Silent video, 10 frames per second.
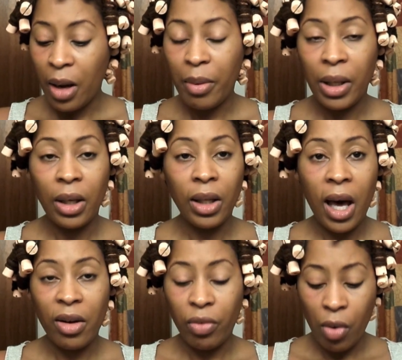in a
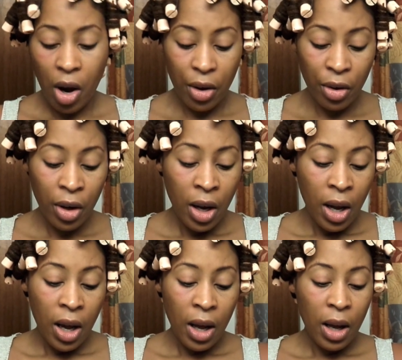lot of water.
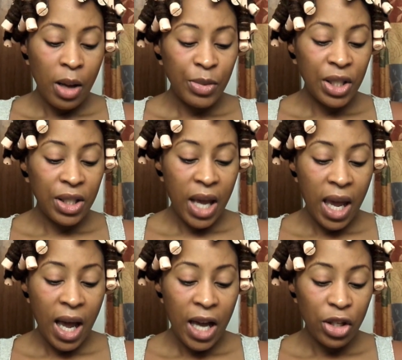
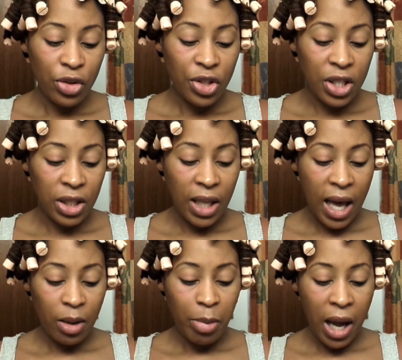Today I use this
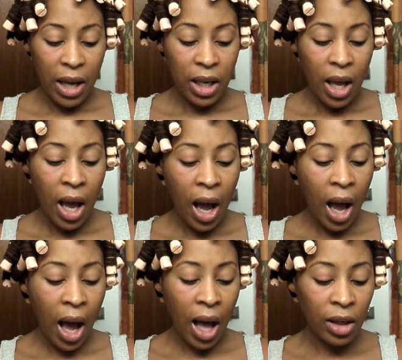Lotta Body
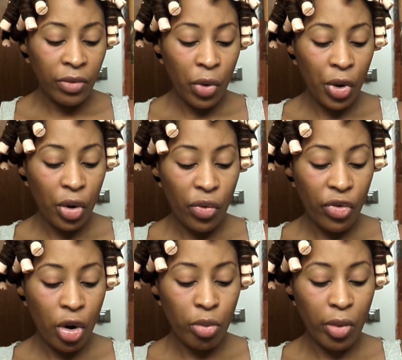olive oil
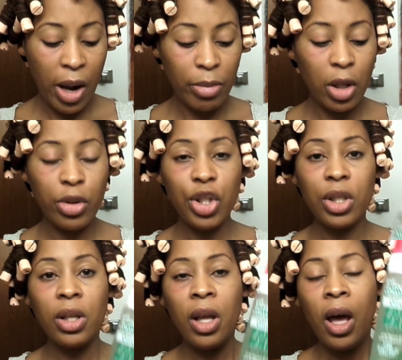foam wrap
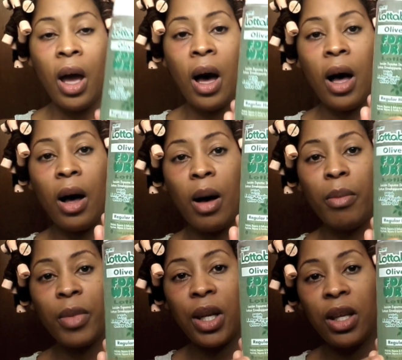lotion,
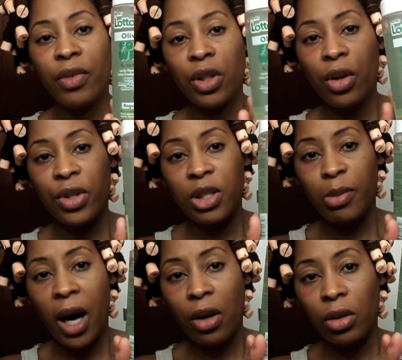and even though this
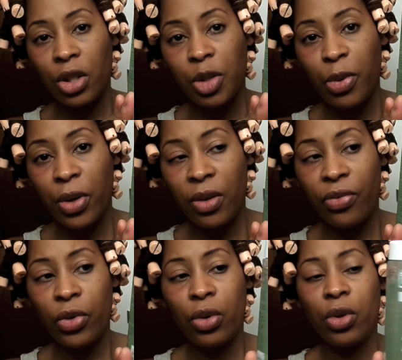bottle looks pretty
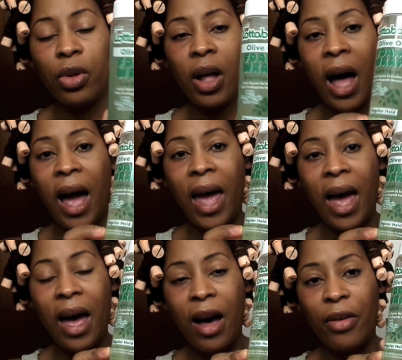full, I
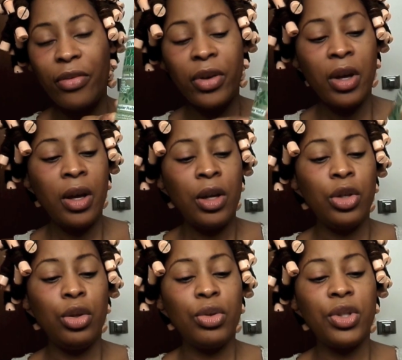have
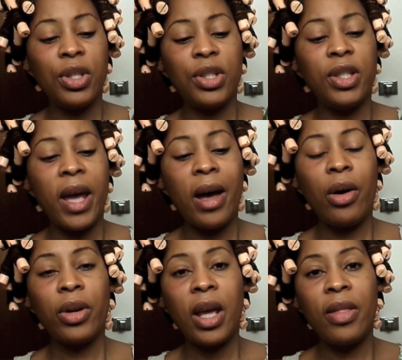used this
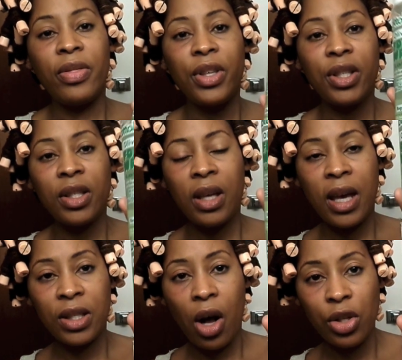down, and this
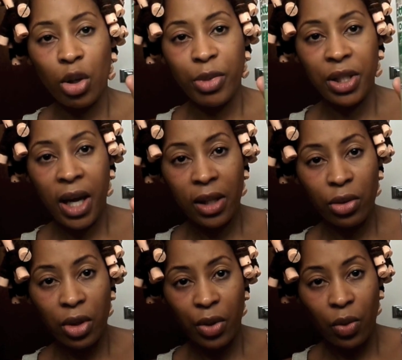has also been
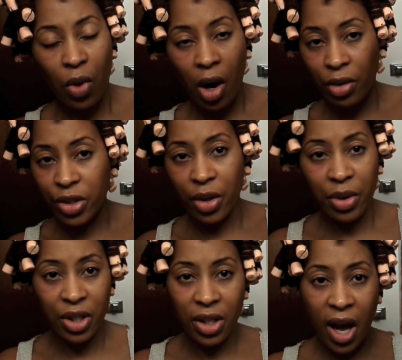diluted with water, so
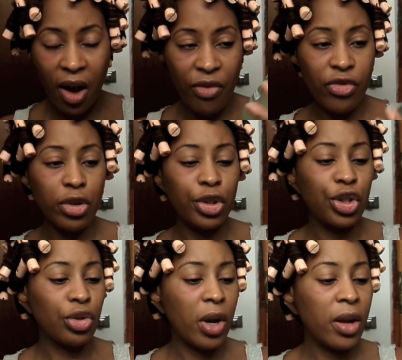it is not a full
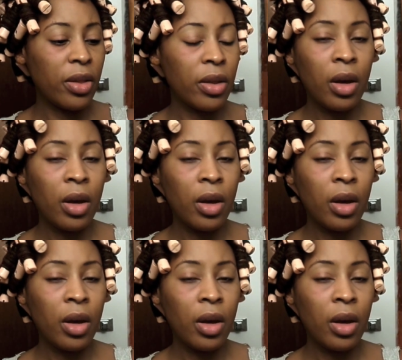strength